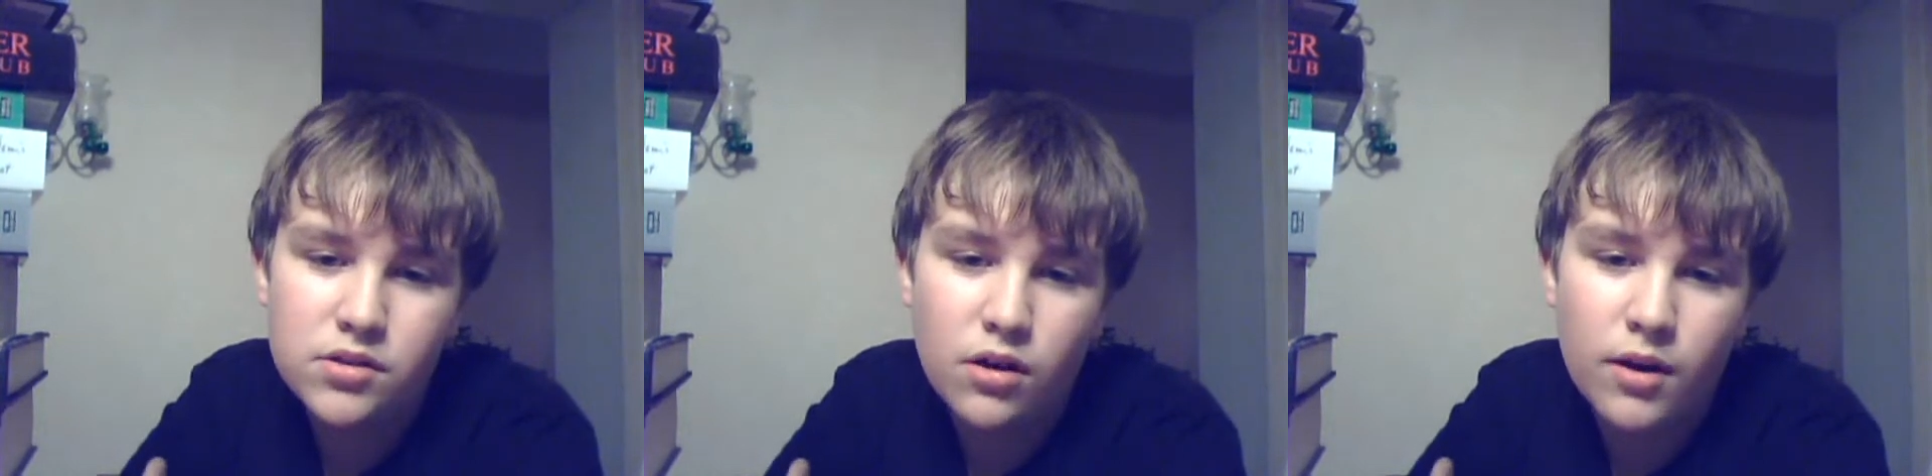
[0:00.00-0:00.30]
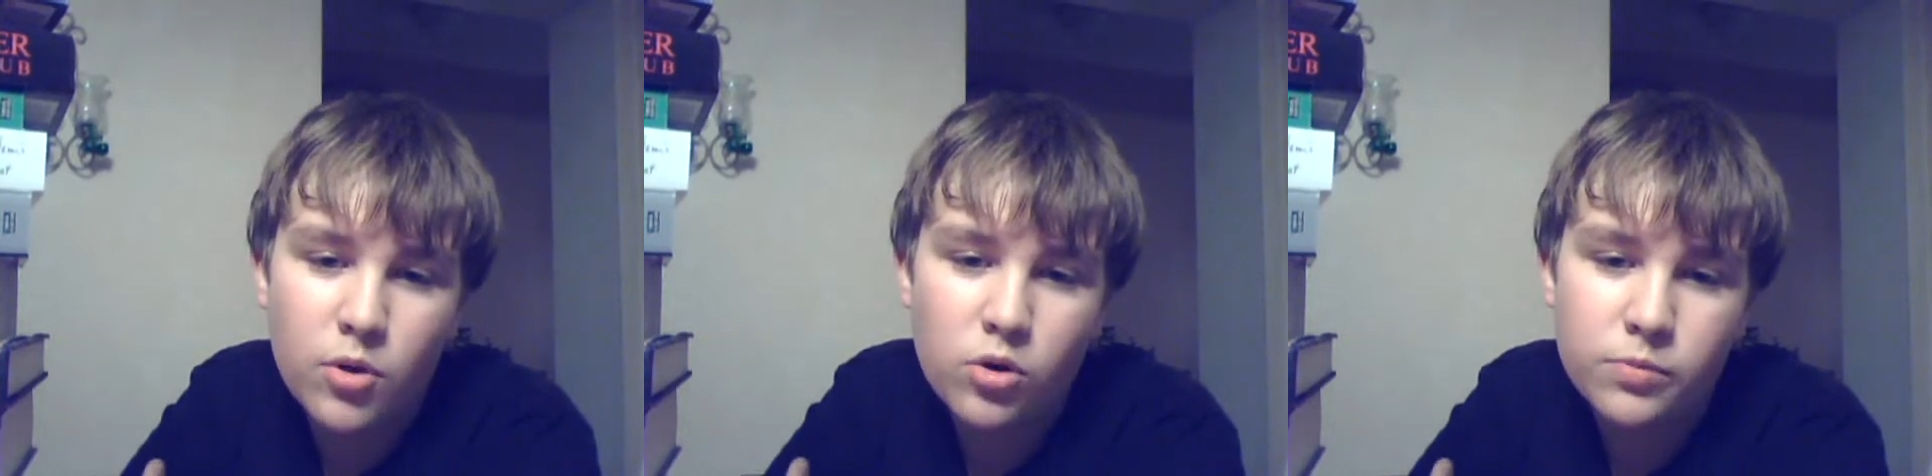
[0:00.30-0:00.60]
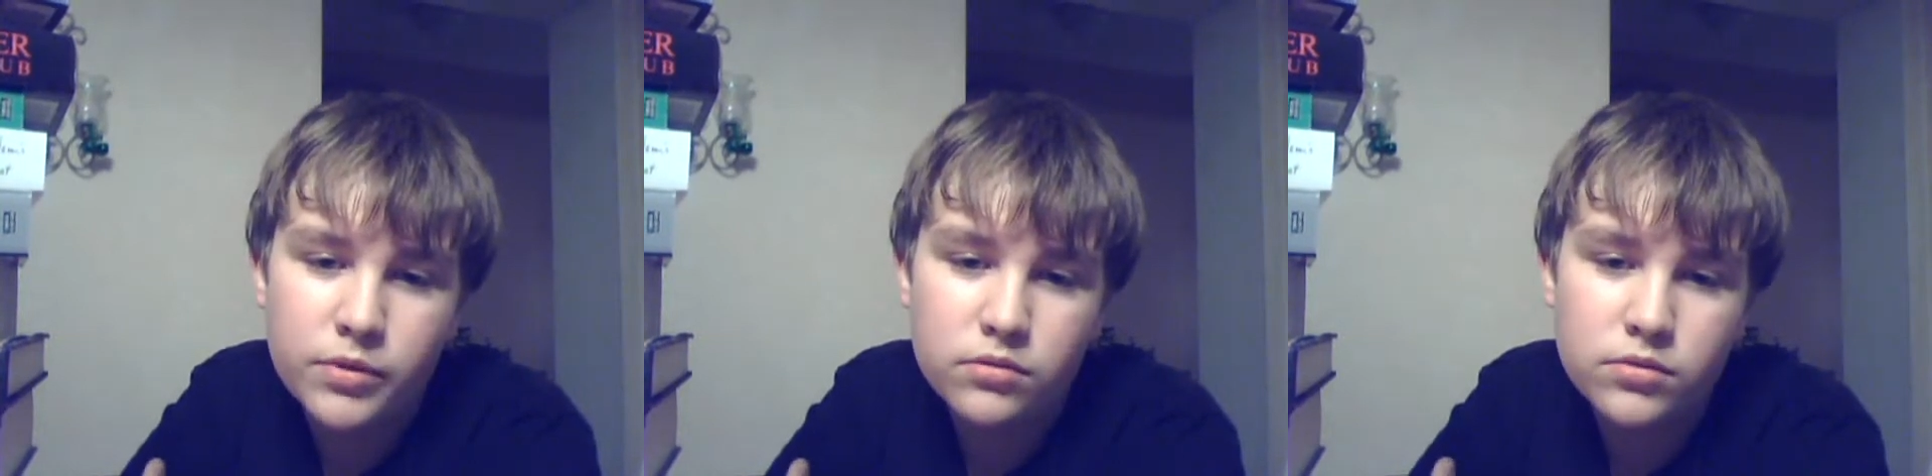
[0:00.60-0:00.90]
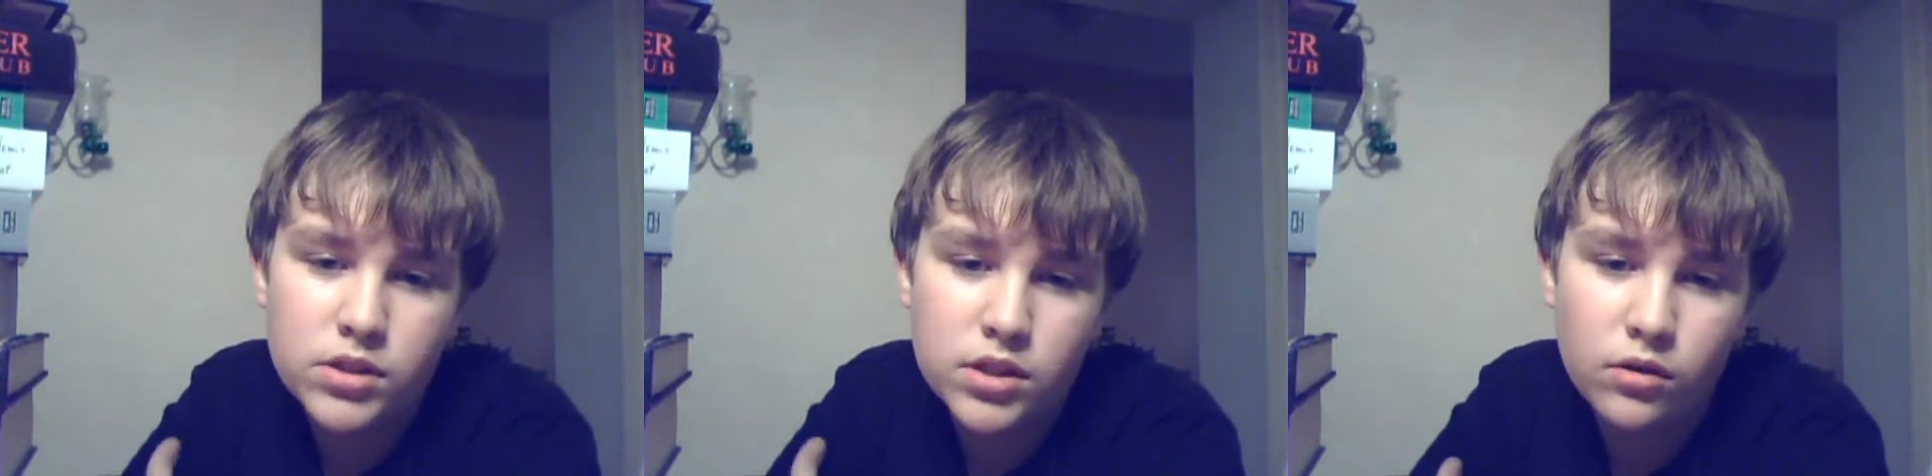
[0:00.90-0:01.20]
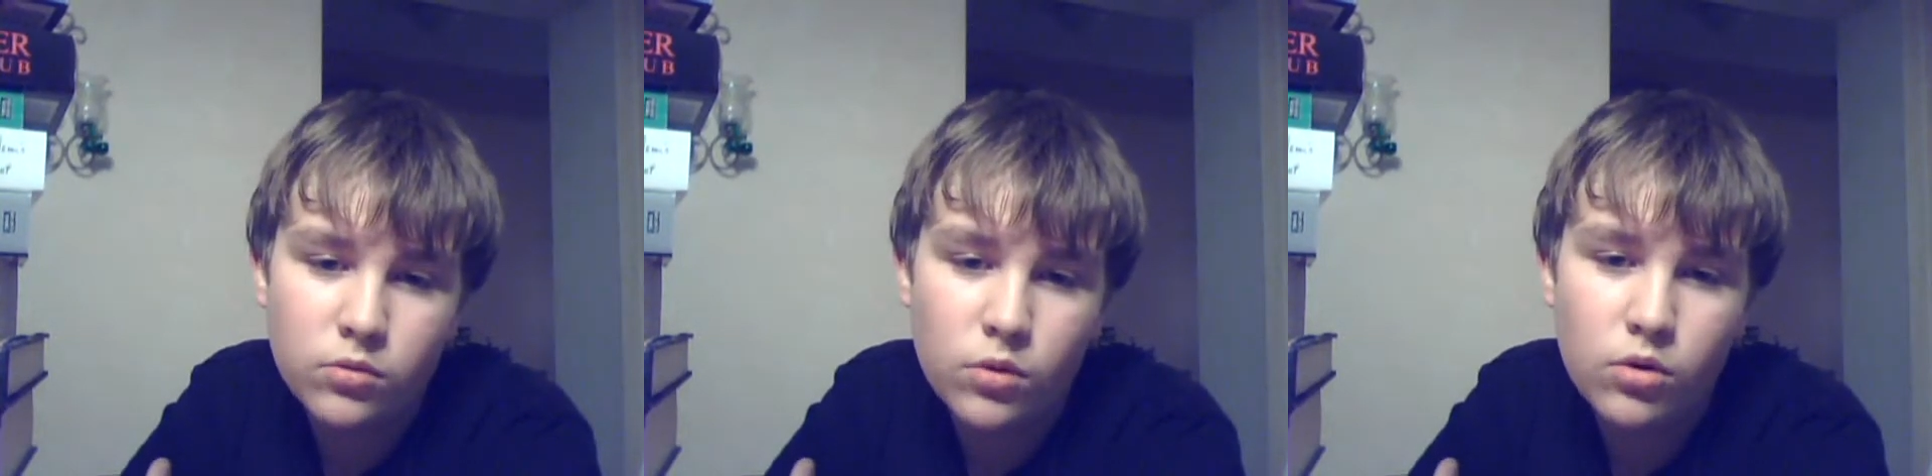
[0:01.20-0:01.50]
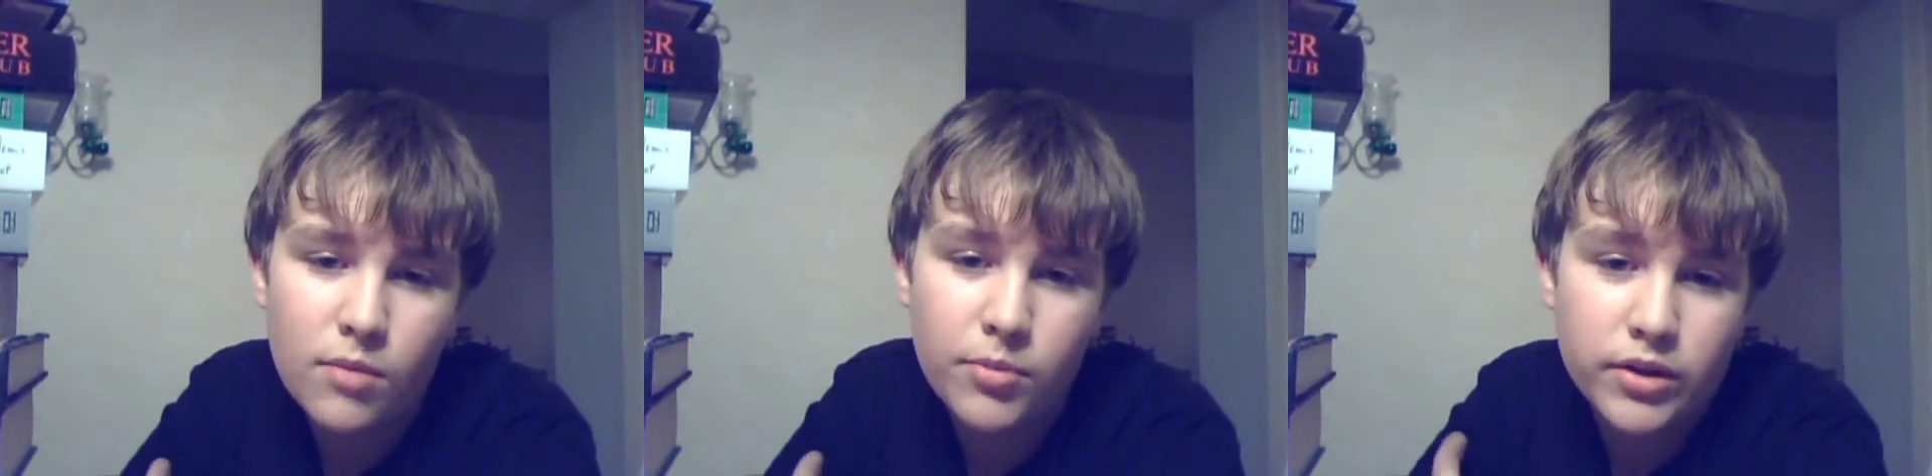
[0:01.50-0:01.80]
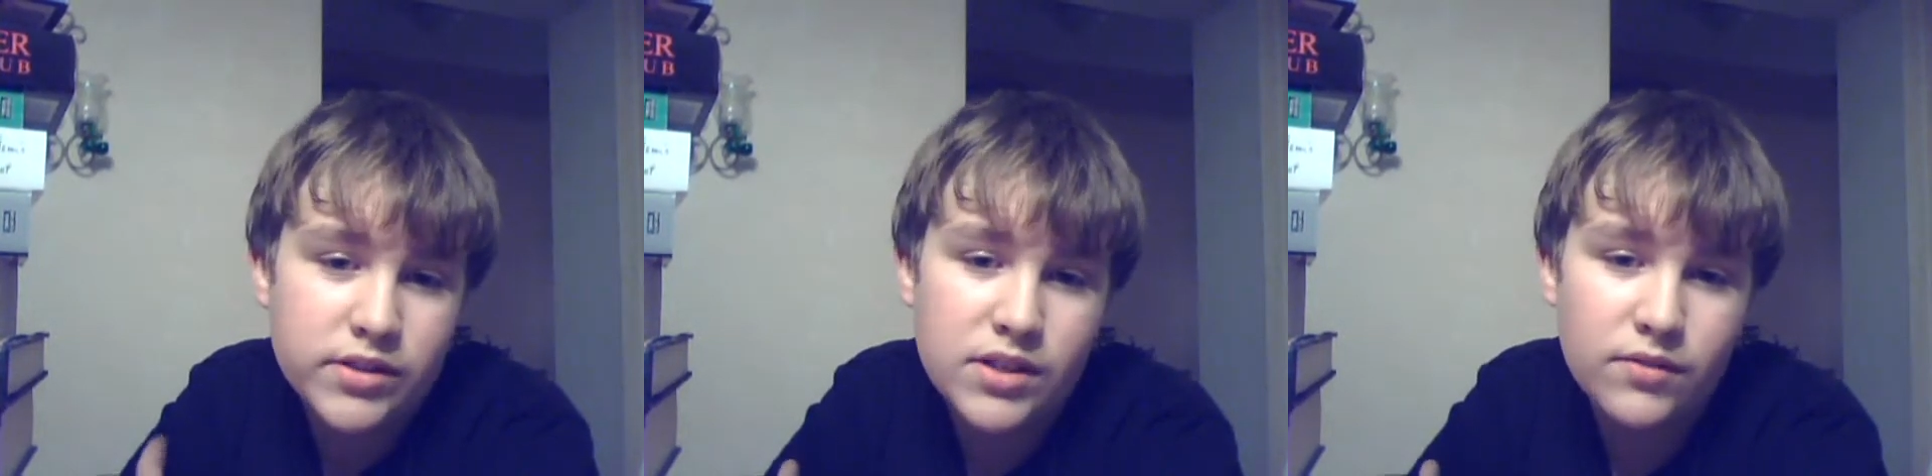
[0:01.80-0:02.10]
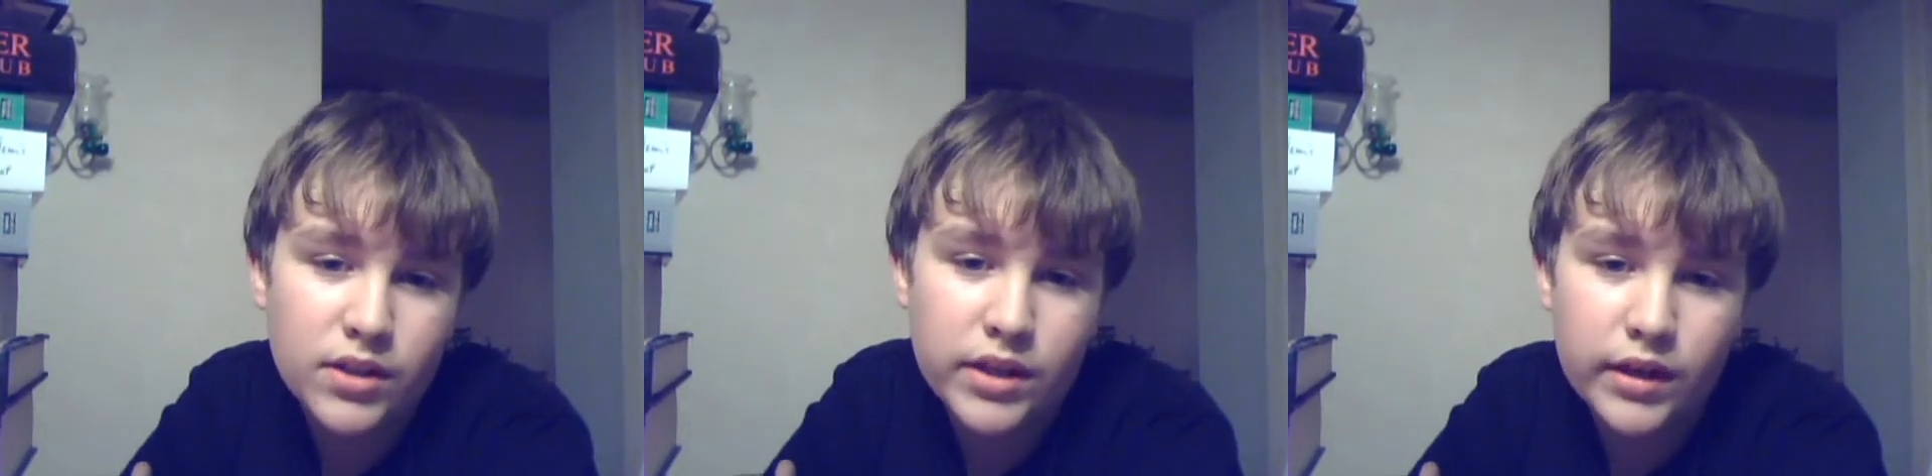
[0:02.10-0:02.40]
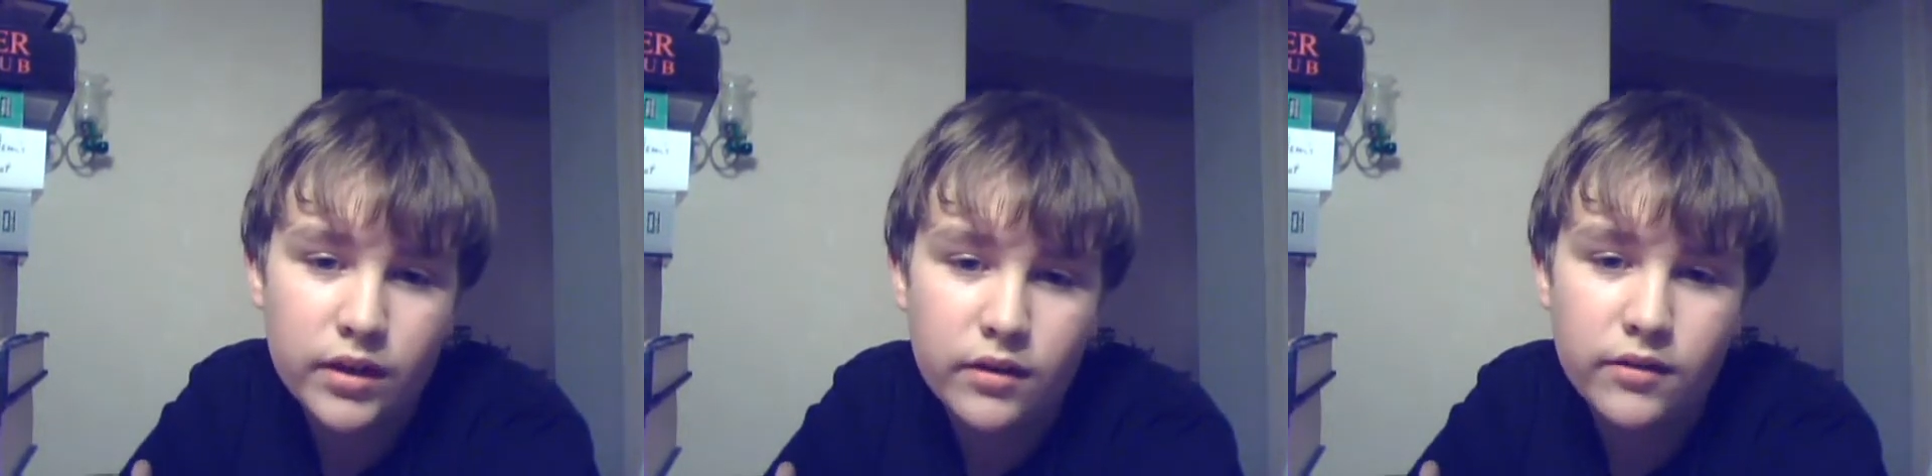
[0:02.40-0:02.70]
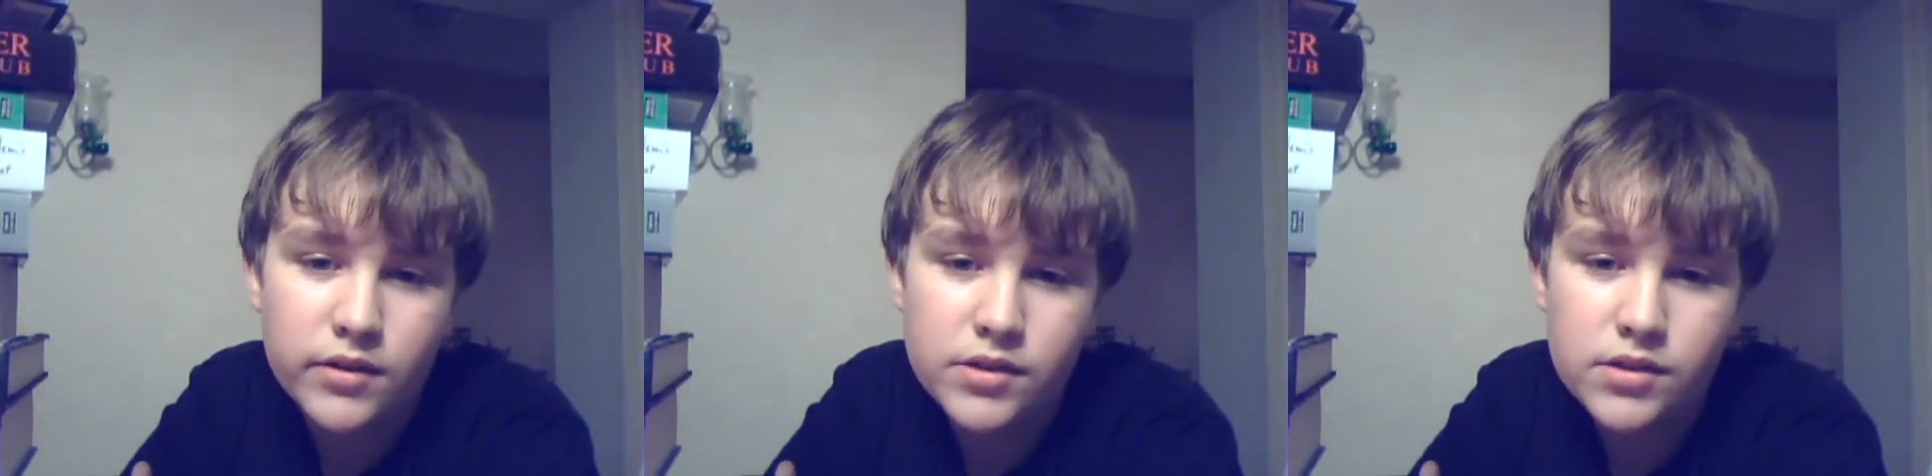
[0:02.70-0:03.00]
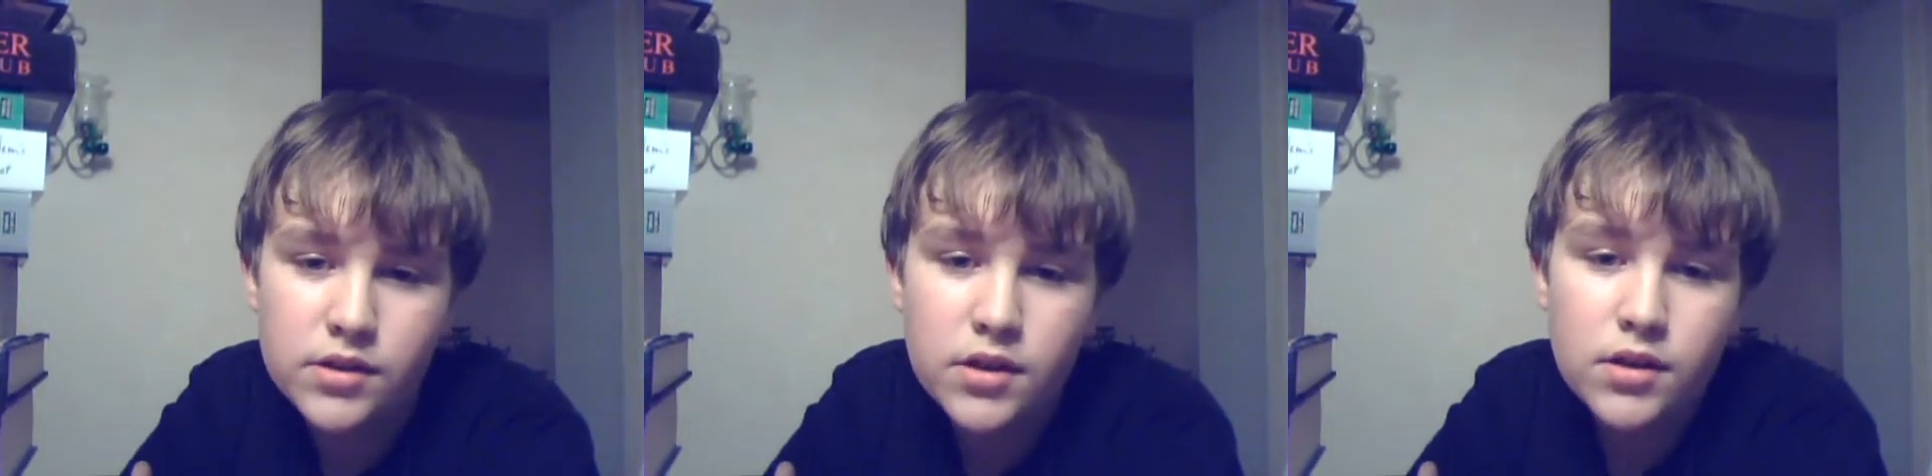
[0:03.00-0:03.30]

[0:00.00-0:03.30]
So I'm hoping to grow up on Stephen King, because